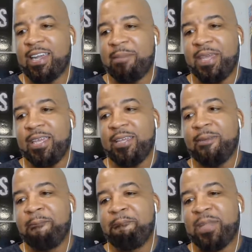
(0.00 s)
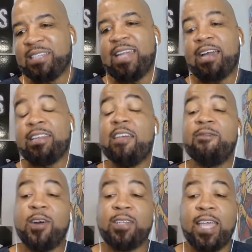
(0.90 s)
I mean, it's not their
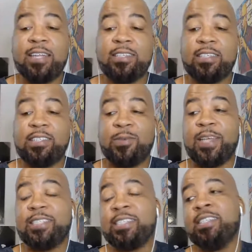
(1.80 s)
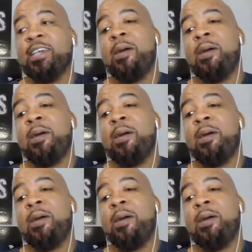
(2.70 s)
fault they're in this situation,